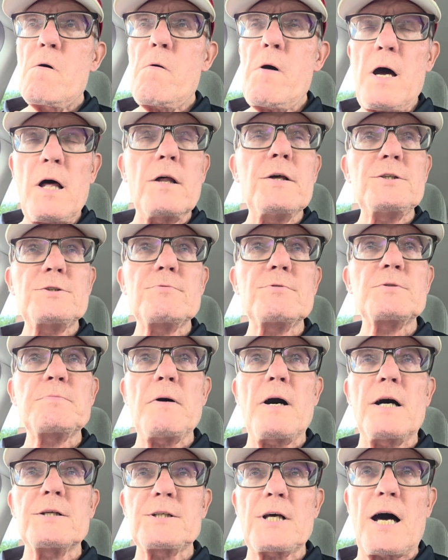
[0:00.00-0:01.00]
Well, his
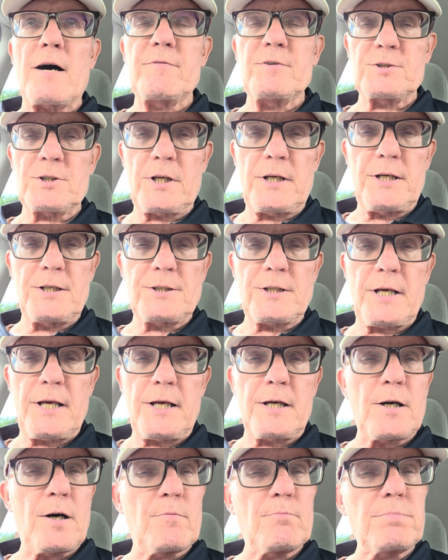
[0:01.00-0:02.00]
response obviously is
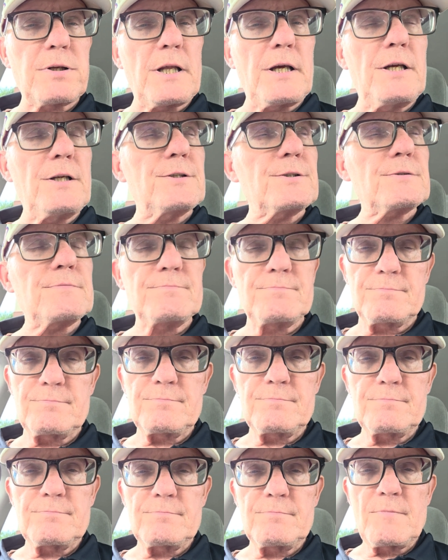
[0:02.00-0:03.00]
a complete.
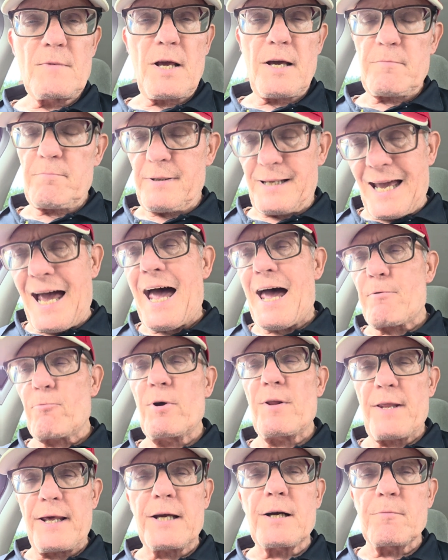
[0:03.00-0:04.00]
It began
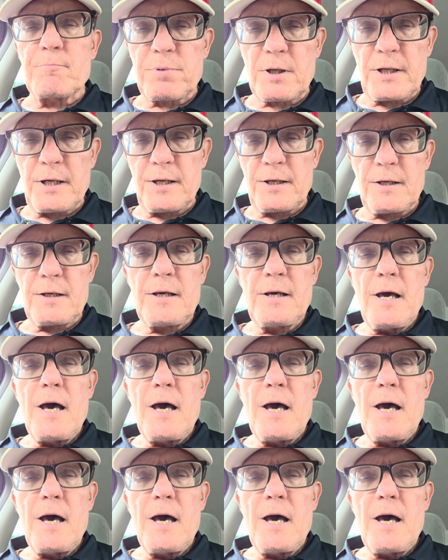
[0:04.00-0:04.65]
with a complete